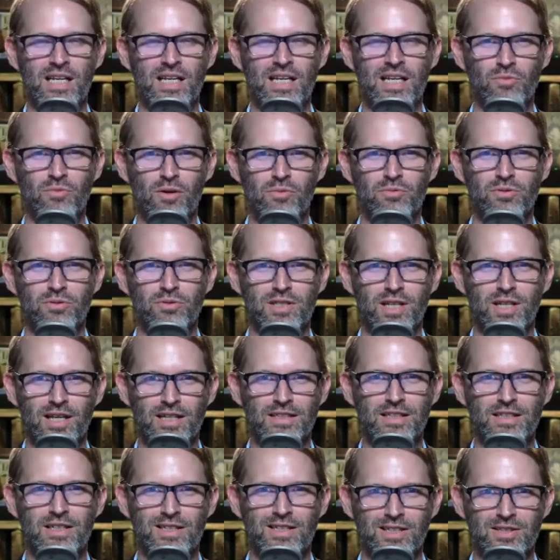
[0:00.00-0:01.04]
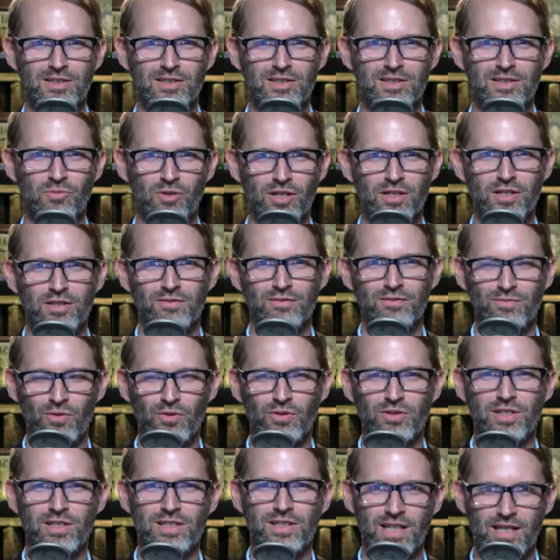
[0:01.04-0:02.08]
what we're taking because I'm working for
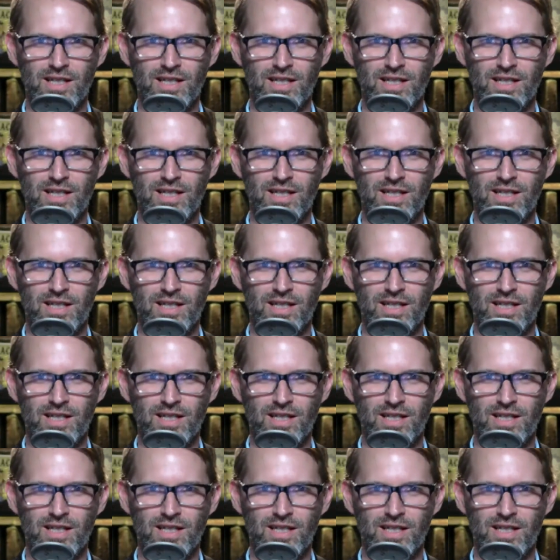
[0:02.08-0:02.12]
the tech